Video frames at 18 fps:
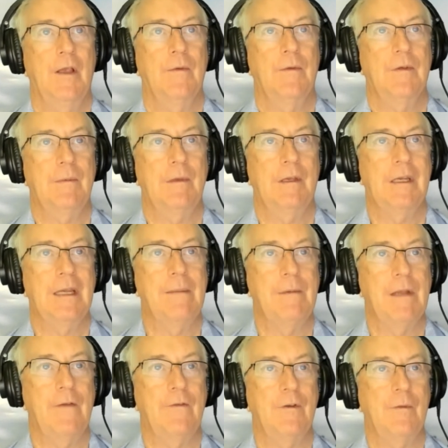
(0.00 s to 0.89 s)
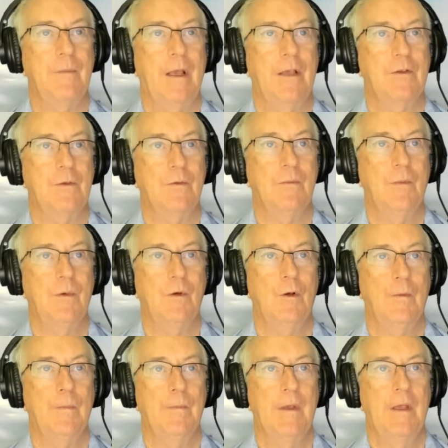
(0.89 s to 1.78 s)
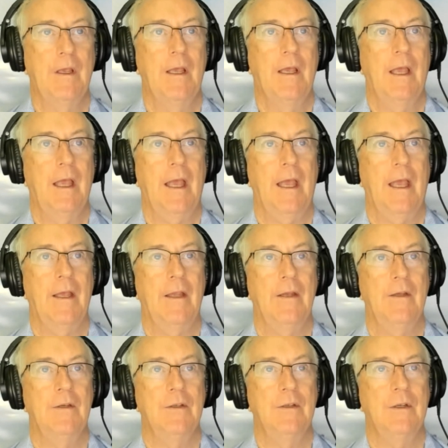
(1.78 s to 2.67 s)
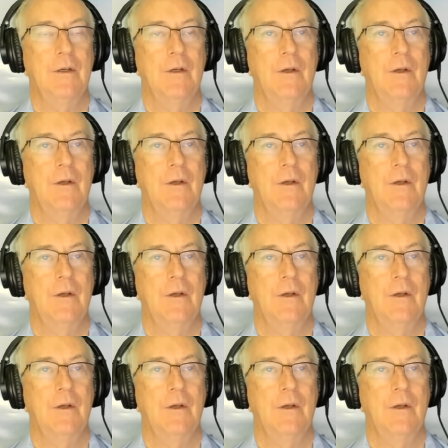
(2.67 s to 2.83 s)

something named after Basil Moore. And